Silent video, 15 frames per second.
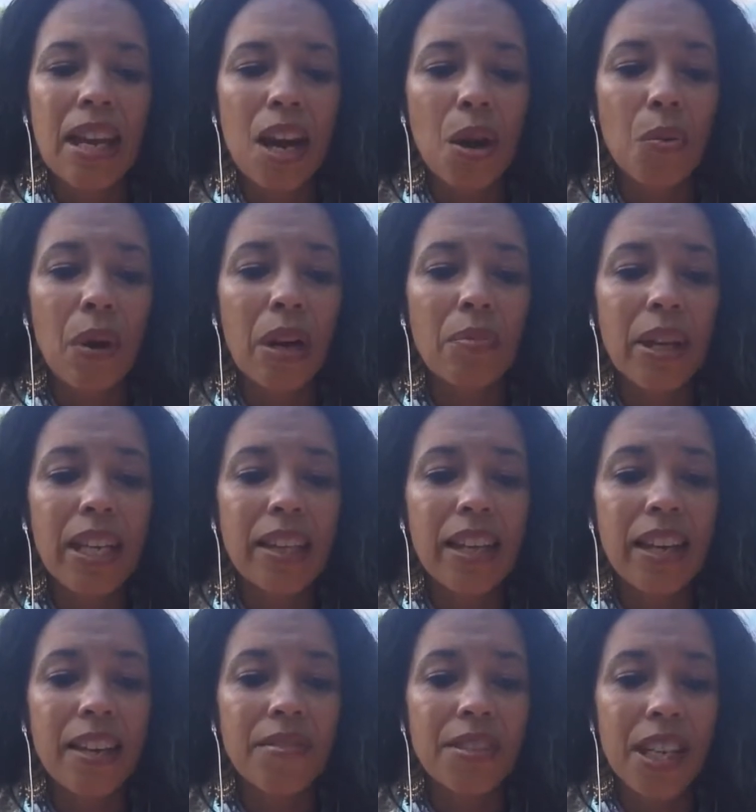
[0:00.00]
When we
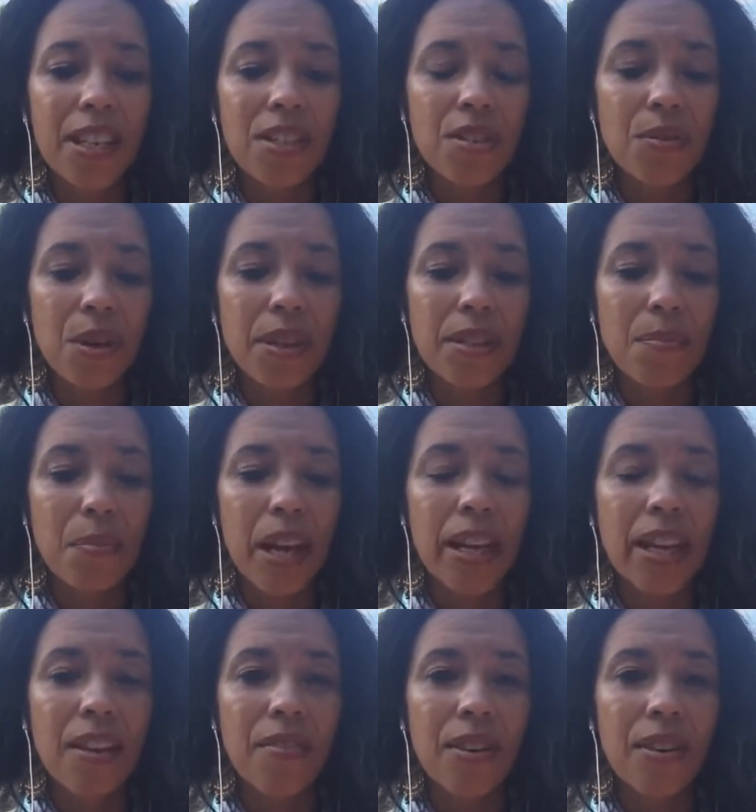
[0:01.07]
lived as Druids, many of